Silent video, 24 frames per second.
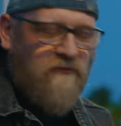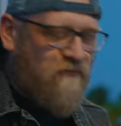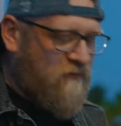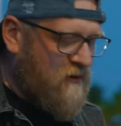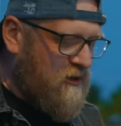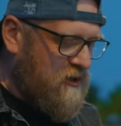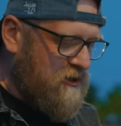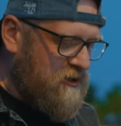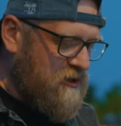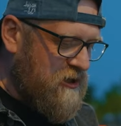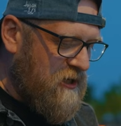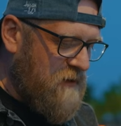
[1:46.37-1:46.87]

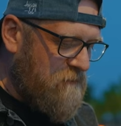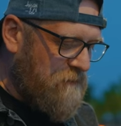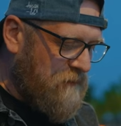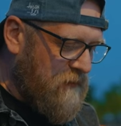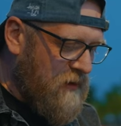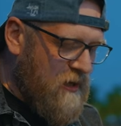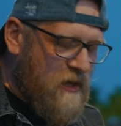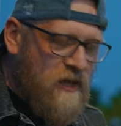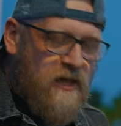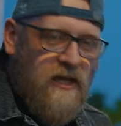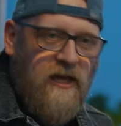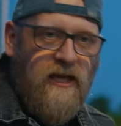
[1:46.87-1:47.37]
Firstly,
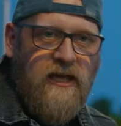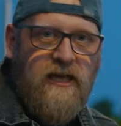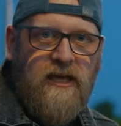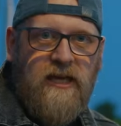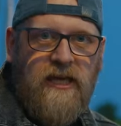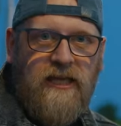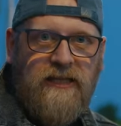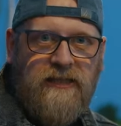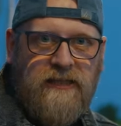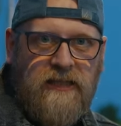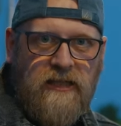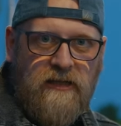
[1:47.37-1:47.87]

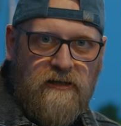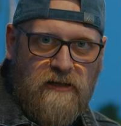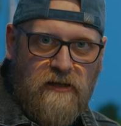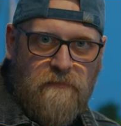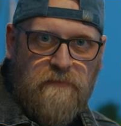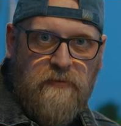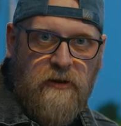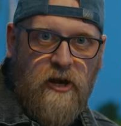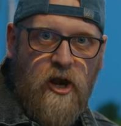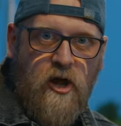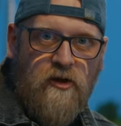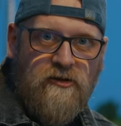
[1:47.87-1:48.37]
it
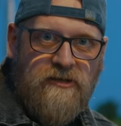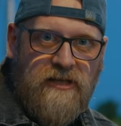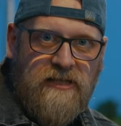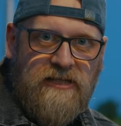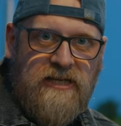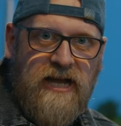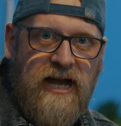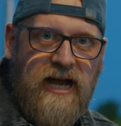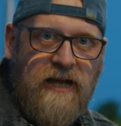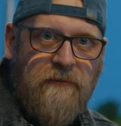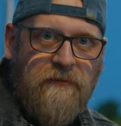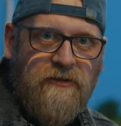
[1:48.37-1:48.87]
prolongs the
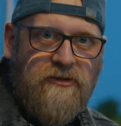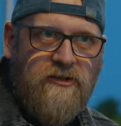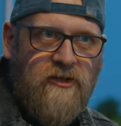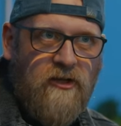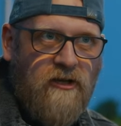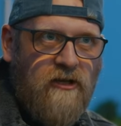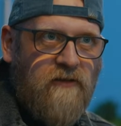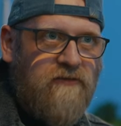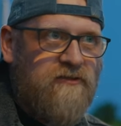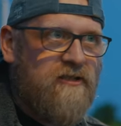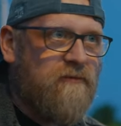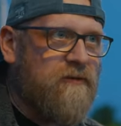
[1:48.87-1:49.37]
time,
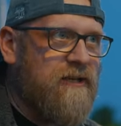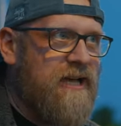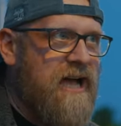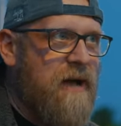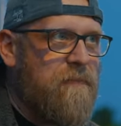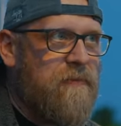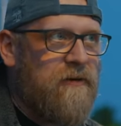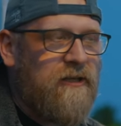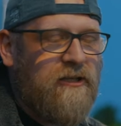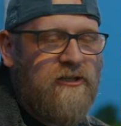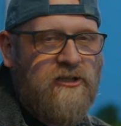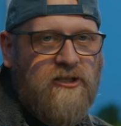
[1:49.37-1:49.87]
so if something's
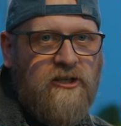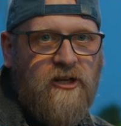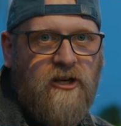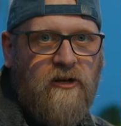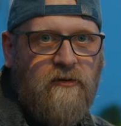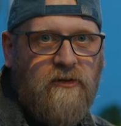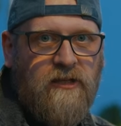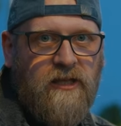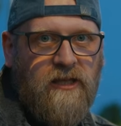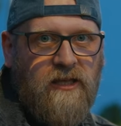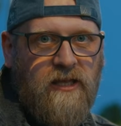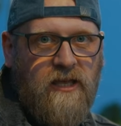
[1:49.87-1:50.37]
happening
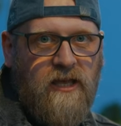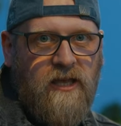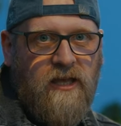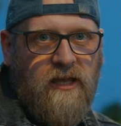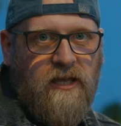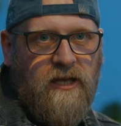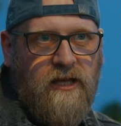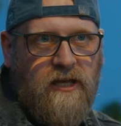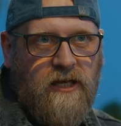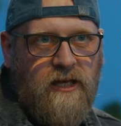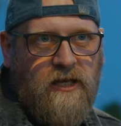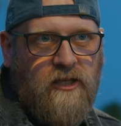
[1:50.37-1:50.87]
slowly,
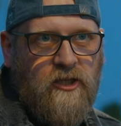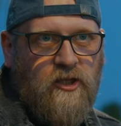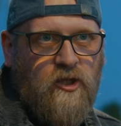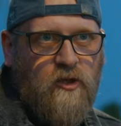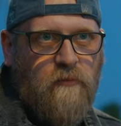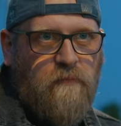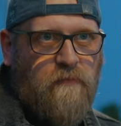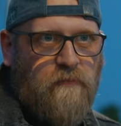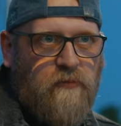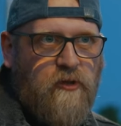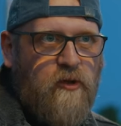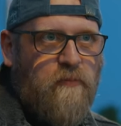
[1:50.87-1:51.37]

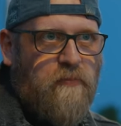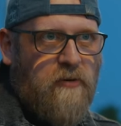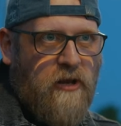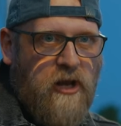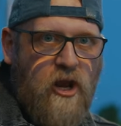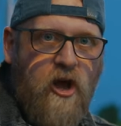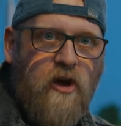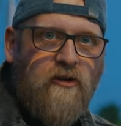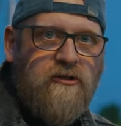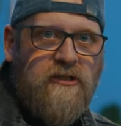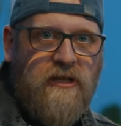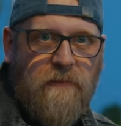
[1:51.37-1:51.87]
you
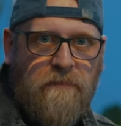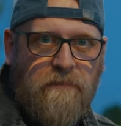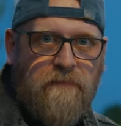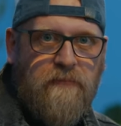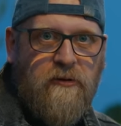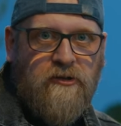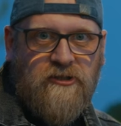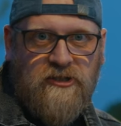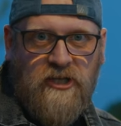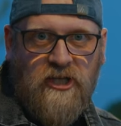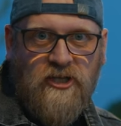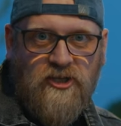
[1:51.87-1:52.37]
prolong the
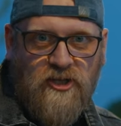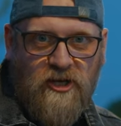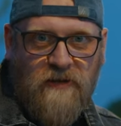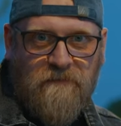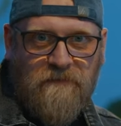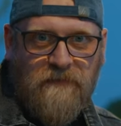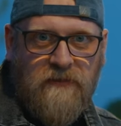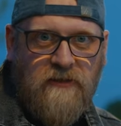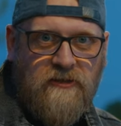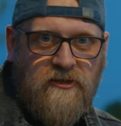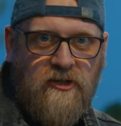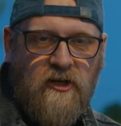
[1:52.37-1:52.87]
procedure.
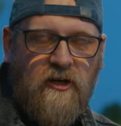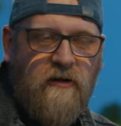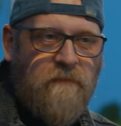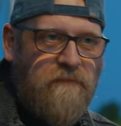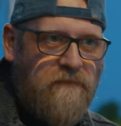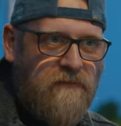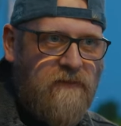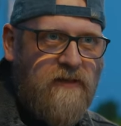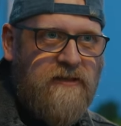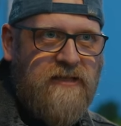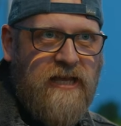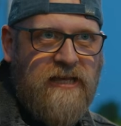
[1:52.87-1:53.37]
So it
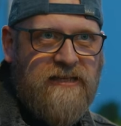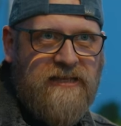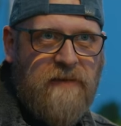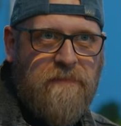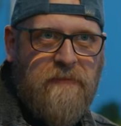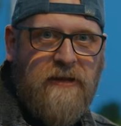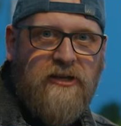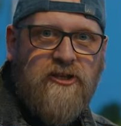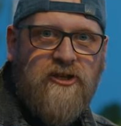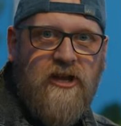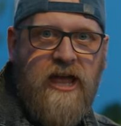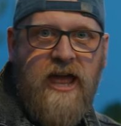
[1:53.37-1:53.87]
takes a
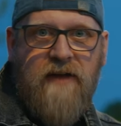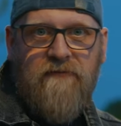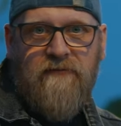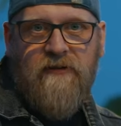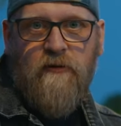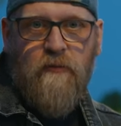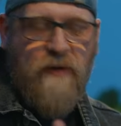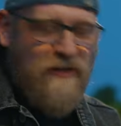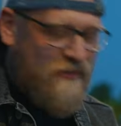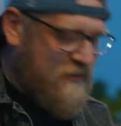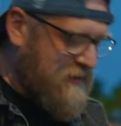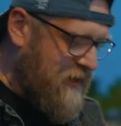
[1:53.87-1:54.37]
picture
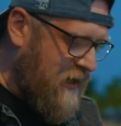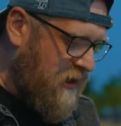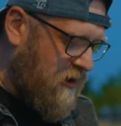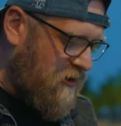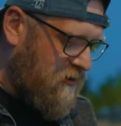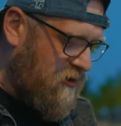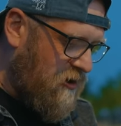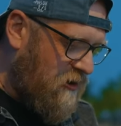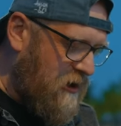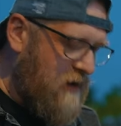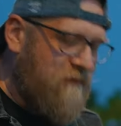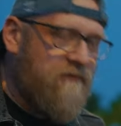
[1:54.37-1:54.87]
every 1
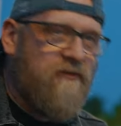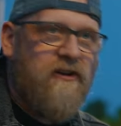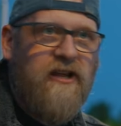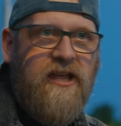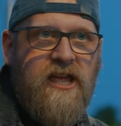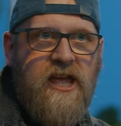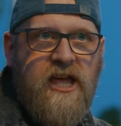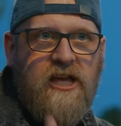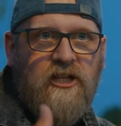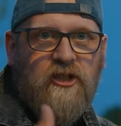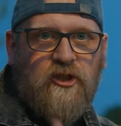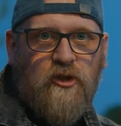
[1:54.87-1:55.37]
second or every
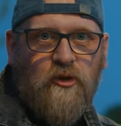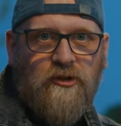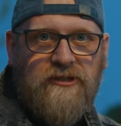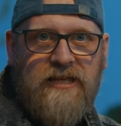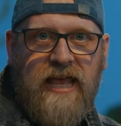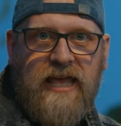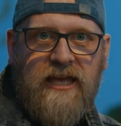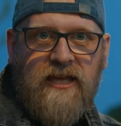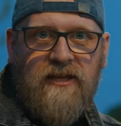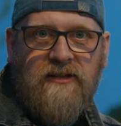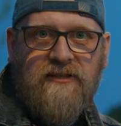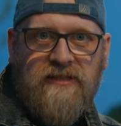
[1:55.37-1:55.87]
2
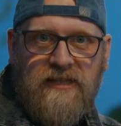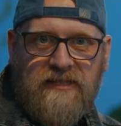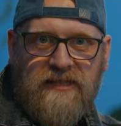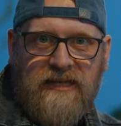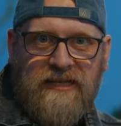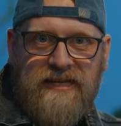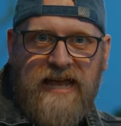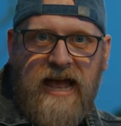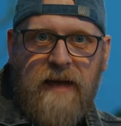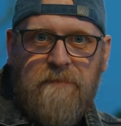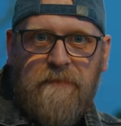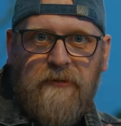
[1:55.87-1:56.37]
seconds. There's a
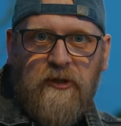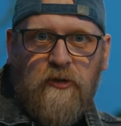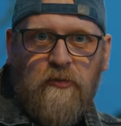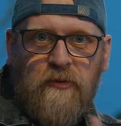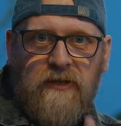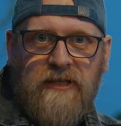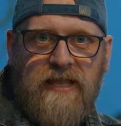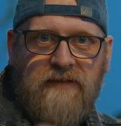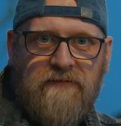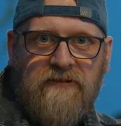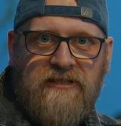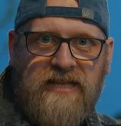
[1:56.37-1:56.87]
gap
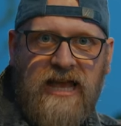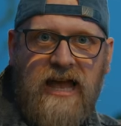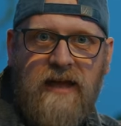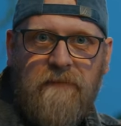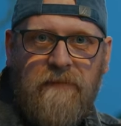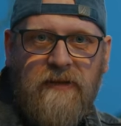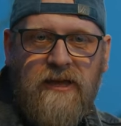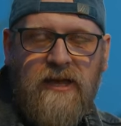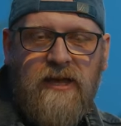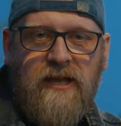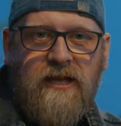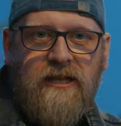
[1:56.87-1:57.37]
between every
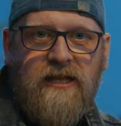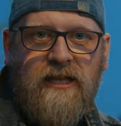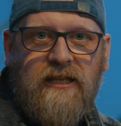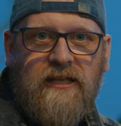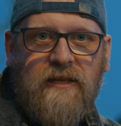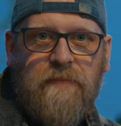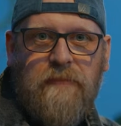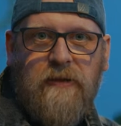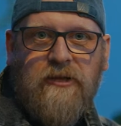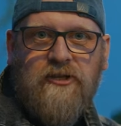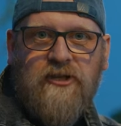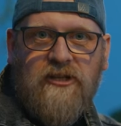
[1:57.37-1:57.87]
time
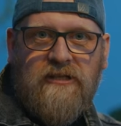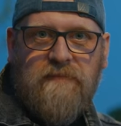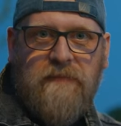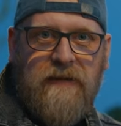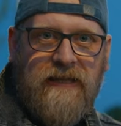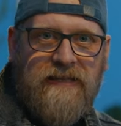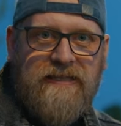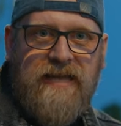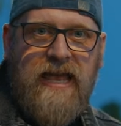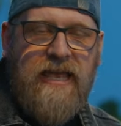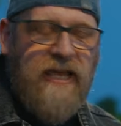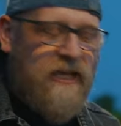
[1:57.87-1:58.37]
the picture is
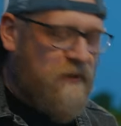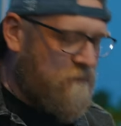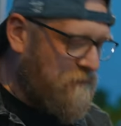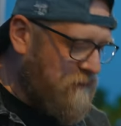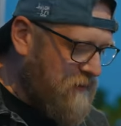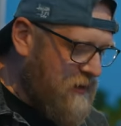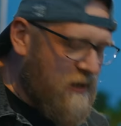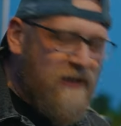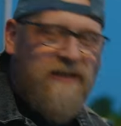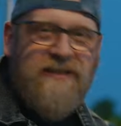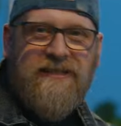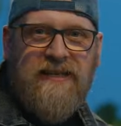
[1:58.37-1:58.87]
being taken.
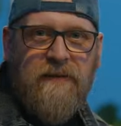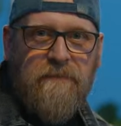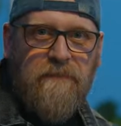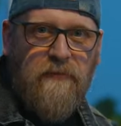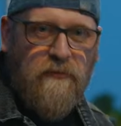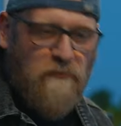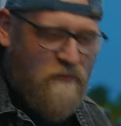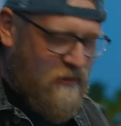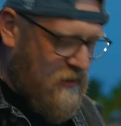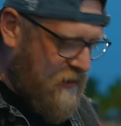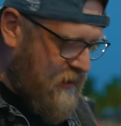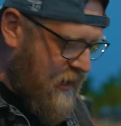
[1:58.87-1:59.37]

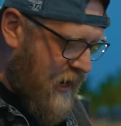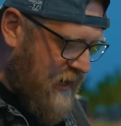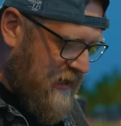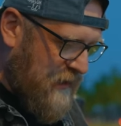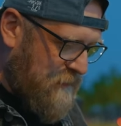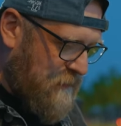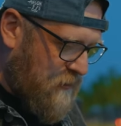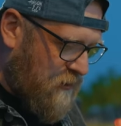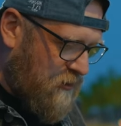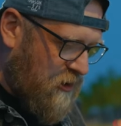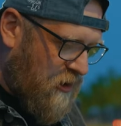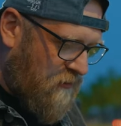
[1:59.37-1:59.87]
Simple, really. I
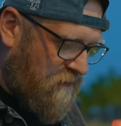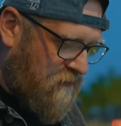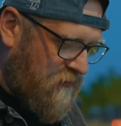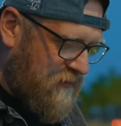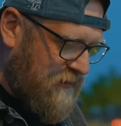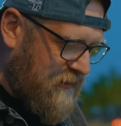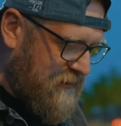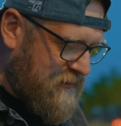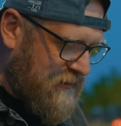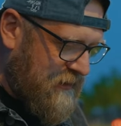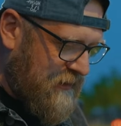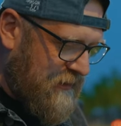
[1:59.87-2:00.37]
keep it on off in
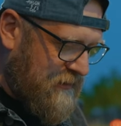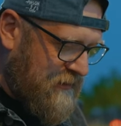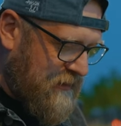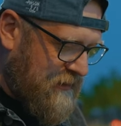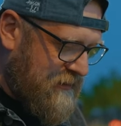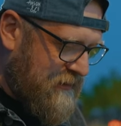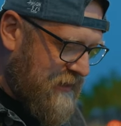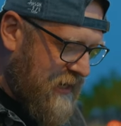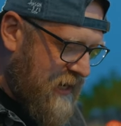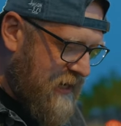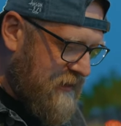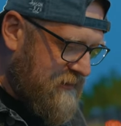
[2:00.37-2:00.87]

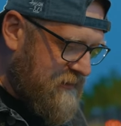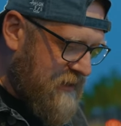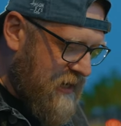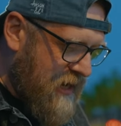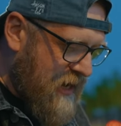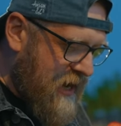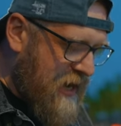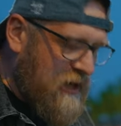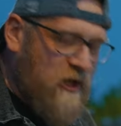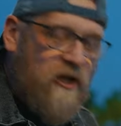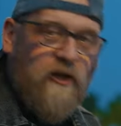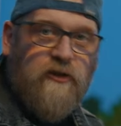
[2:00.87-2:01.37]
this case
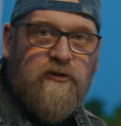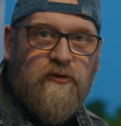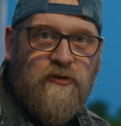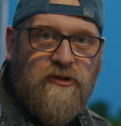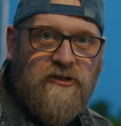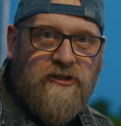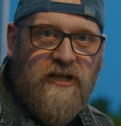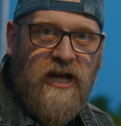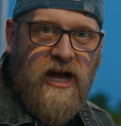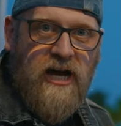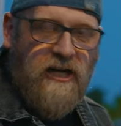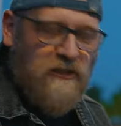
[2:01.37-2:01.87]
and go to
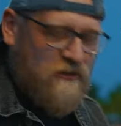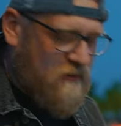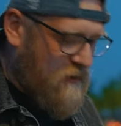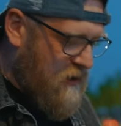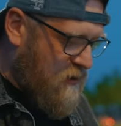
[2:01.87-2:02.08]
start.